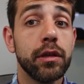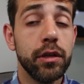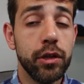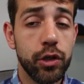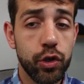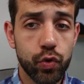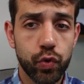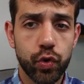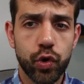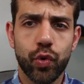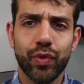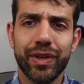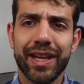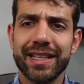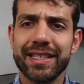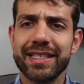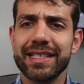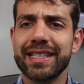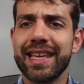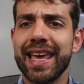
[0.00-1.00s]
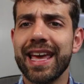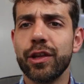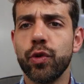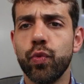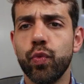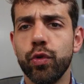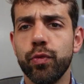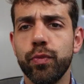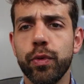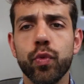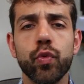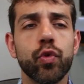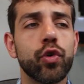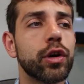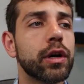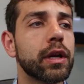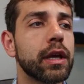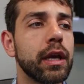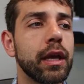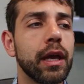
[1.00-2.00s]
you know that the schedule will be
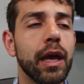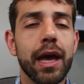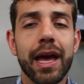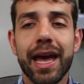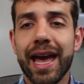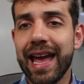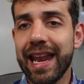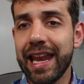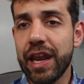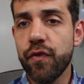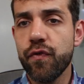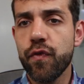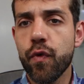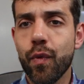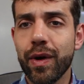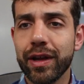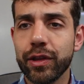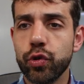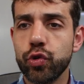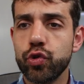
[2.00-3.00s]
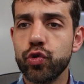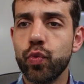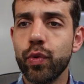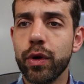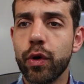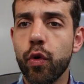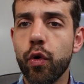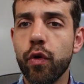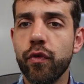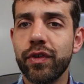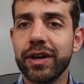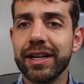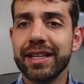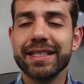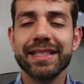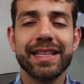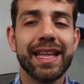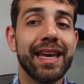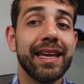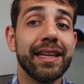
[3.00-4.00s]
working and if you wanted to recover
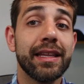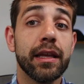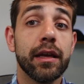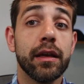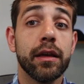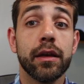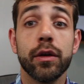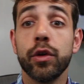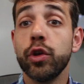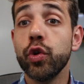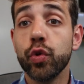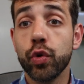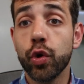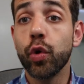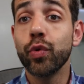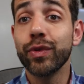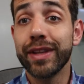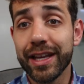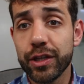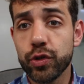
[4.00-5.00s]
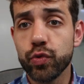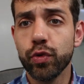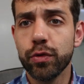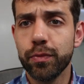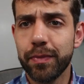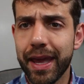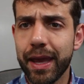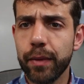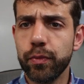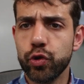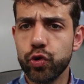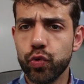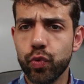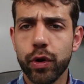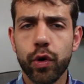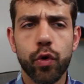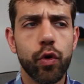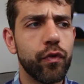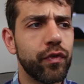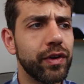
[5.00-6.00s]
this data you know that you will be able to
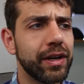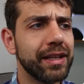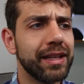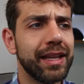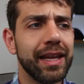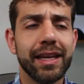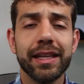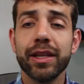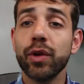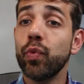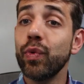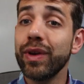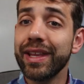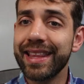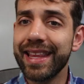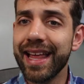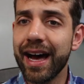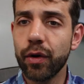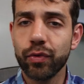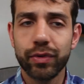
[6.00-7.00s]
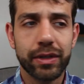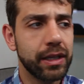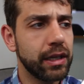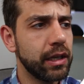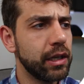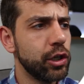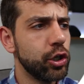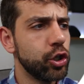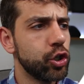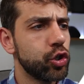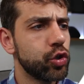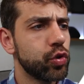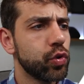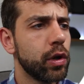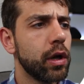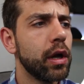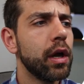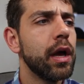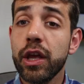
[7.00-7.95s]
recover the data without any issue.